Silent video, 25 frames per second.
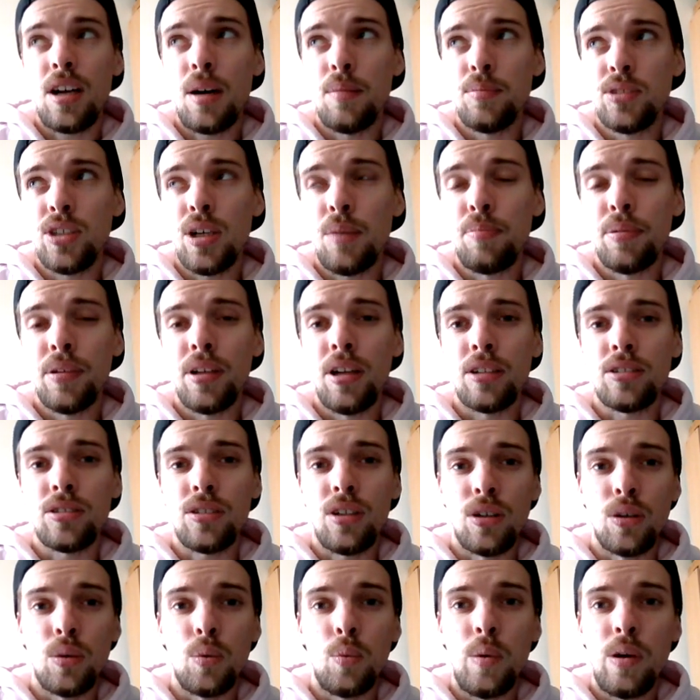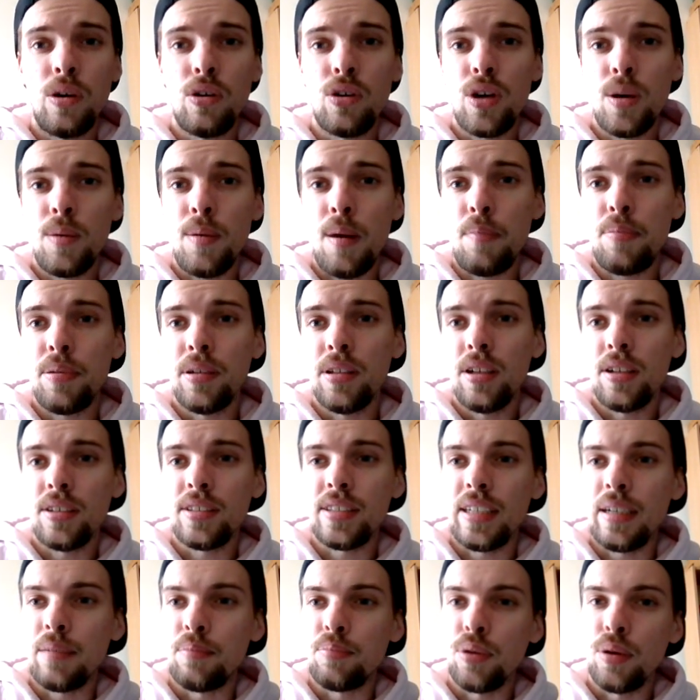comes up a lot or will come up a
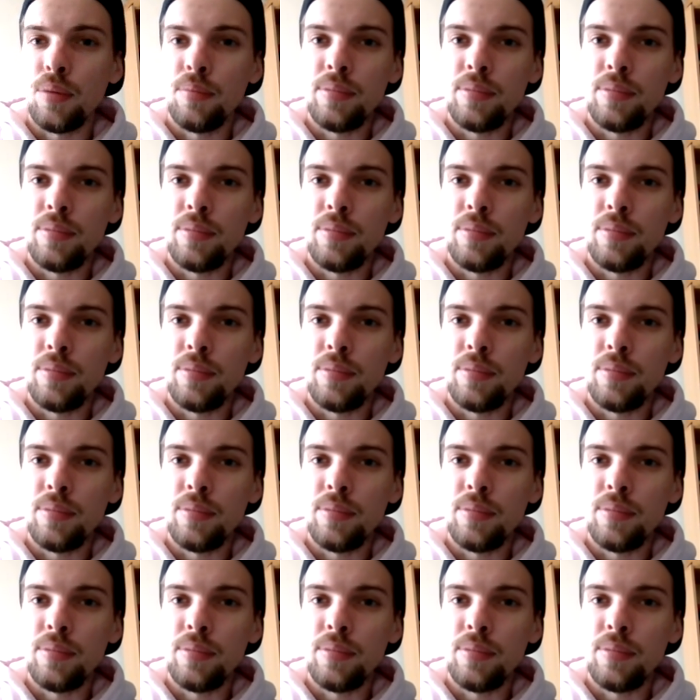lot, and